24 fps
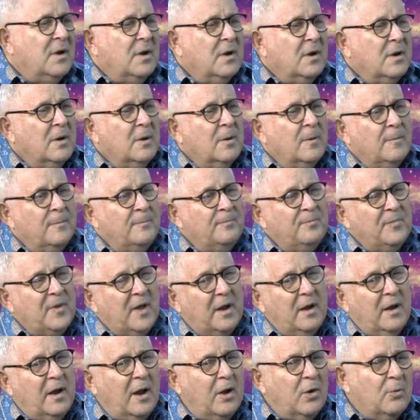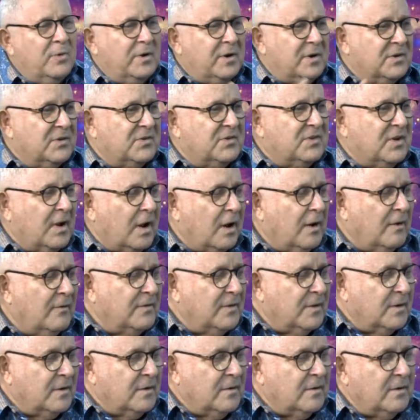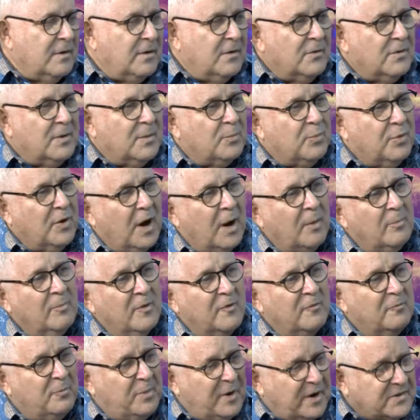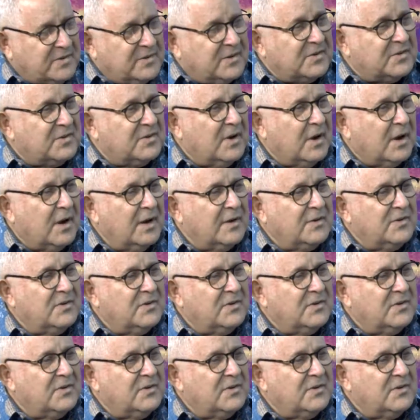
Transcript: How are we going to solve the problem of pesticides?